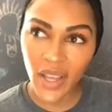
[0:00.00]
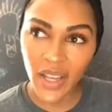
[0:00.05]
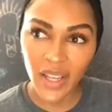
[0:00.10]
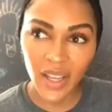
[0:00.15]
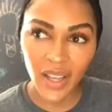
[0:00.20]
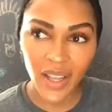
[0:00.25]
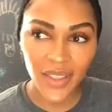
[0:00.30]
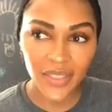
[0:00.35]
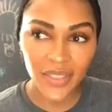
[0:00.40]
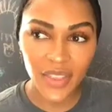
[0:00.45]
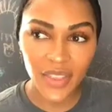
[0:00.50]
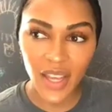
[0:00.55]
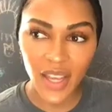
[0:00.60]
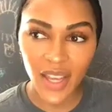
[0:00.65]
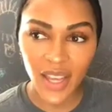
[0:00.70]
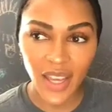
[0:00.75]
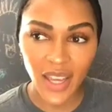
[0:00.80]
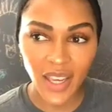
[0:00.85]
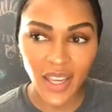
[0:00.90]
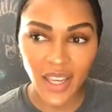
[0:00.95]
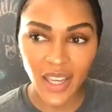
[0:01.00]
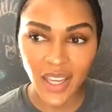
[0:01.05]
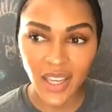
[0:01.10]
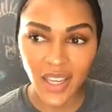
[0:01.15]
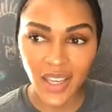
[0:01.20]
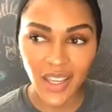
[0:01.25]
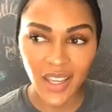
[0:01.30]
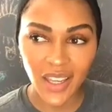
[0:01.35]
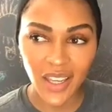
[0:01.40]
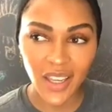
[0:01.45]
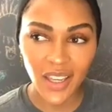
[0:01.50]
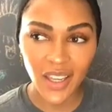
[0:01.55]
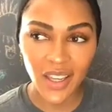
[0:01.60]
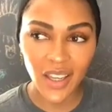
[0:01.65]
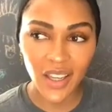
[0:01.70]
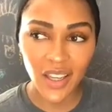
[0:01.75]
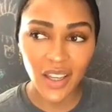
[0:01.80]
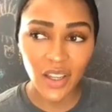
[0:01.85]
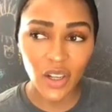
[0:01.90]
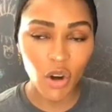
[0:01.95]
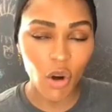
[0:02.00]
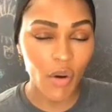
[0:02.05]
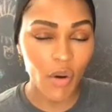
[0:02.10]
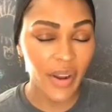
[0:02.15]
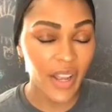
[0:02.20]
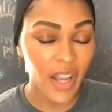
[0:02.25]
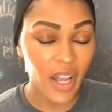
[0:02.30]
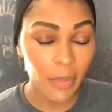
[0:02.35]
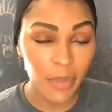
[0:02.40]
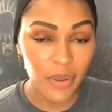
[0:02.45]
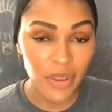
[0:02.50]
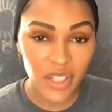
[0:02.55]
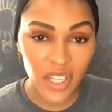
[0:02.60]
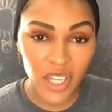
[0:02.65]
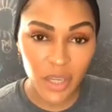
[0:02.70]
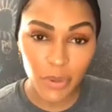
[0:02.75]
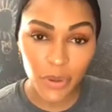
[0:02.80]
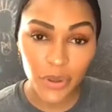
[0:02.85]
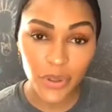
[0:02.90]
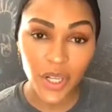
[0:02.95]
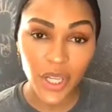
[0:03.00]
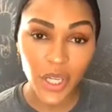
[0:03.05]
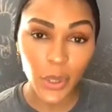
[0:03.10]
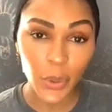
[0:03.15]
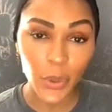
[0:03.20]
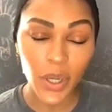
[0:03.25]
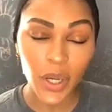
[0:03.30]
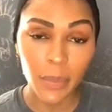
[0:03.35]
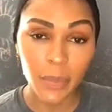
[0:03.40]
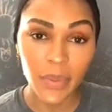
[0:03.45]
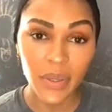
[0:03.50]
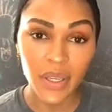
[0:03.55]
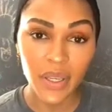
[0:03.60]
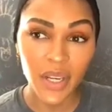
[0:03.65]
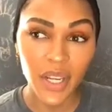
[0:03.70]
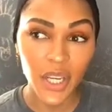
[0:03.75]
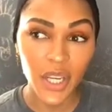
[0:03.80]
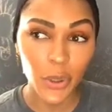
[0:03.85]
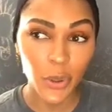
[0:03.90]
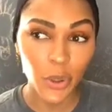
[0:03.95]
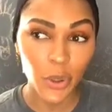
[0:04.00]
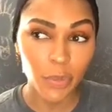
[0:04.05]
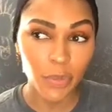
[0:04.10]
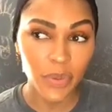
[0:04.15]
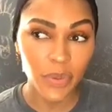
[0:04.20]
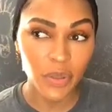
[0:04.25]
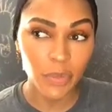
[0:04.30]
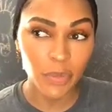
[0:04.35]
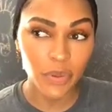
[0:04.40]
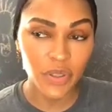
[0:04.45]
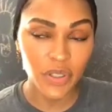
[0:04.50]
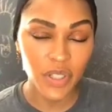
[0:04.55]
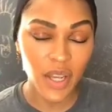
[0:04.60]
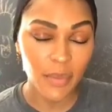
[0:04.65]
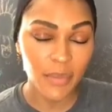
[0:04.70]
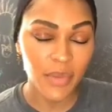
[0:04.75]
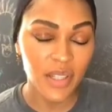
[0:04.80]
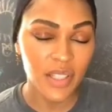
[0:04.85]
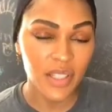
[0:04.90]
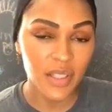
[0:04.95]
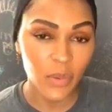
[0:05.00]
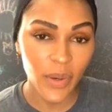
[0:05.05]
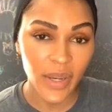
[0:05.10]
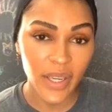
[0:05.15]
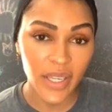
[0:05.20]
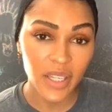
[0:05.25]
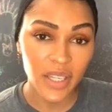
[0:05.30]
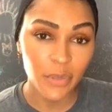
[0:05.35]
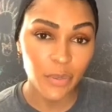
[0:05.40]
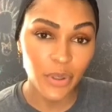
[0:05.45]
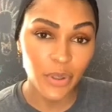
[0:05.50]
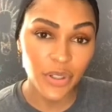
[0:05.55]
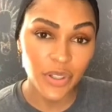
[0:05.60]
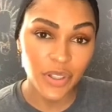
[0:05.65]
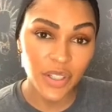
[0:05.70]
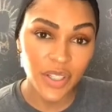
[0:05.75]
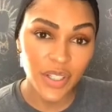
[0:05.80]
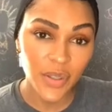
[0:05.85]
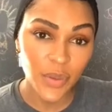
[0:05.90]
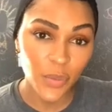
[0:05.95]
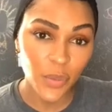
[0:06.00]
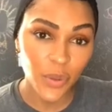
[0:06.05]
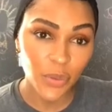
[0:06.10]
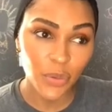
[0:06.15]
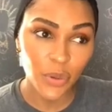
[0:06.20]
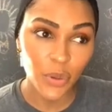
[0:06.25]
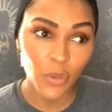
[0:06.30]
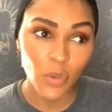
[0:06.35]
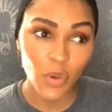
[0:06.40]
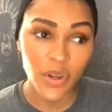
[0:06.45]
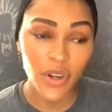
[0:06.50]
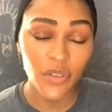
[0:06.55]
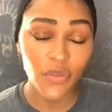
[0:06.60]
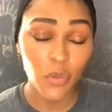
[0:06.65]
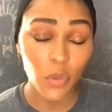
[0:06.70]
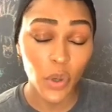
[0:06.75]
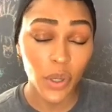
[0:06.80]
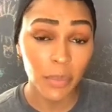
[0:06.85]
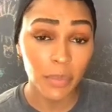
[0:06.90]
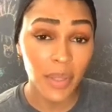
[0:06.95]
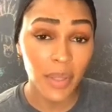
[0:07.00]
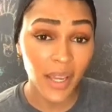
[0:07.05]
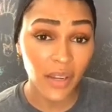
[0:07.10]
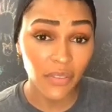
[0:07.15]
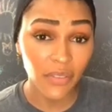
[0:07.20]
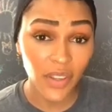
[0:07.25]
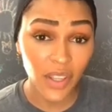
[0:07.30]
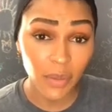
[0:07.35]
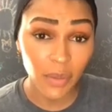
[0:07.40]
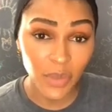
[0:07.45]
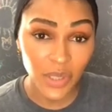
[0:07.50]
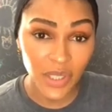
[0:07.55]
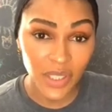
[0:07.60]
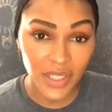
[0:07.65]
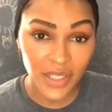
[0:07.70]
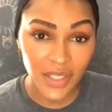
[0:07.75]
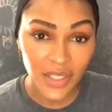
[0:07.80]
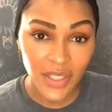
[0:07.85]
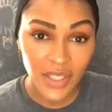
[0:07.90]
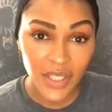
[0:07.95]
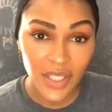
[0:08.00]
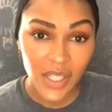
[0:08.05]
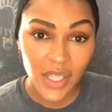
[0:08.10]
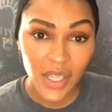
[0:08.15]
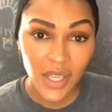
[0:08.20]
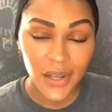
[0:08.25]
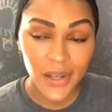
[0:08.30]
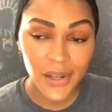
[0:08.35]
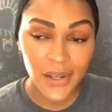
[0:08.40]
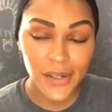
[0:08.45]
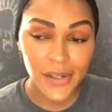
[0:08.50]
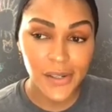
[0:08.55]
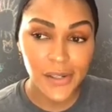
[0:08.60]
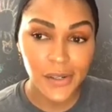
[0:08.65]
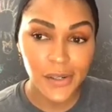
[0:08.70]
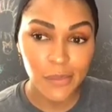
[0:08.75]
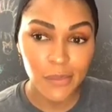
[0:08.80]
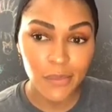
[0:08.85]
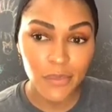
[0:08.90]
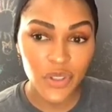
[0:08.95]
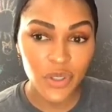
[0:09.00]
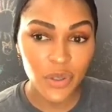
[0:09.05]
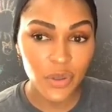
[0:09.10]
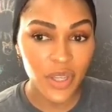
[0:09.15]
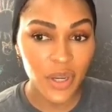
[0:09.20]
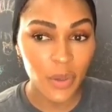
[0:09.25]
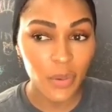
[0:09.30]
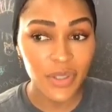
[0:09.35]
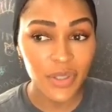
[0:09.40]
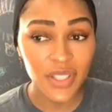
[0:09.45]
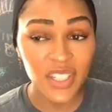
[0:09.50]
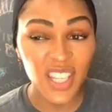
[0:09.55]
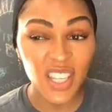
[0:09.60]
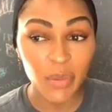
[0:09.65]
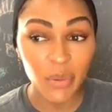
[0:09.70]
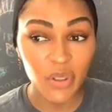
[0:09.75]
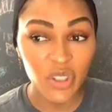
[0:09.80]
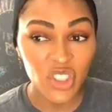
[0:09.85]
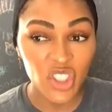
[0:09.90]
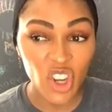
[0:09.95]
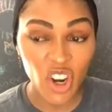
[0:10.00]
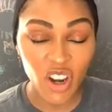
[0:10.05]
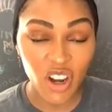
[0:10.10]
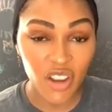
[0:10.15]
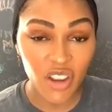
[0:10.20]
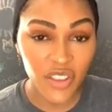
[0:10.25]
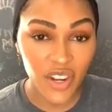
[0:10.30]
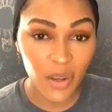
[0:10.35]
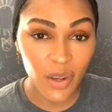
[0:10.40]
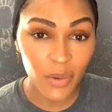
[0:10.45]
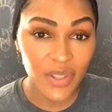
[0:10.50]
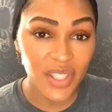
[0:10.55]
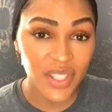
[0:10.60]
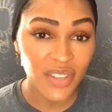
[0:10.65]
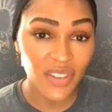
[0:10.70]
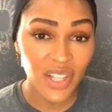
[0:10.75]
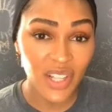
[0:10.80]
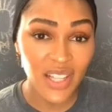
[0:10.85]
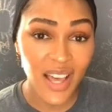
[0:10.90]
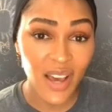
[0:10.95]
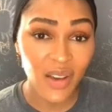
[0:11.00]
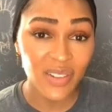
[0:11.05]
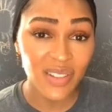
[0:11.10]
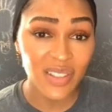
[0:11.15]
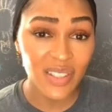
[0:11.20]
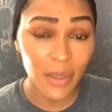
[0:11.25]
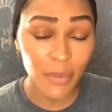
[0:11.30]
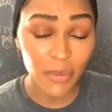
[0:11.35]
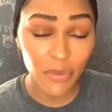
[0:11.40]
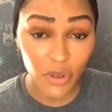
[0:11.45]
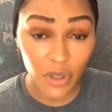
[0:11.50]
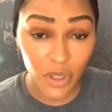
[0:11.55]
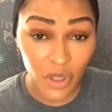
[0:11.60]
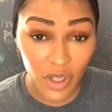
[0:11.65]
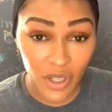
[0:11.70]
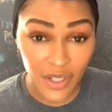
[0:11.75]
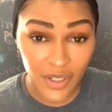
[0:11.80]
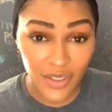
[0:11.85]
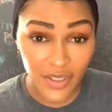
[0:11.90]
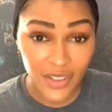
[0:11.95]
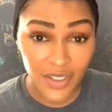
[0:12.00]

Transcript: got that growing up in the neighborhood I grew up in. I grew up in a predominantly white neighborhood. We were one of one Black family. So there was a neighbor's yard that I wasn't even allowed to step foot on.